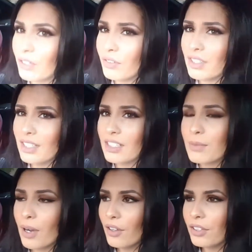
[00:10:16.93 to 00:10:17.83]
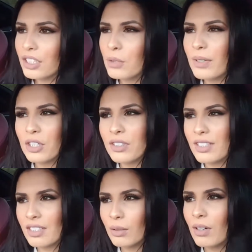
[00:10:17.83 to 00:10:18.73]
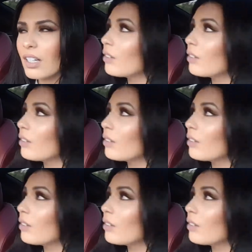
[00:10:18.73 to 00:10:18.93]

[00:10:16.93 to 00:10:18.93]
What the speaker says: know, if the sun's bothering you, but you still want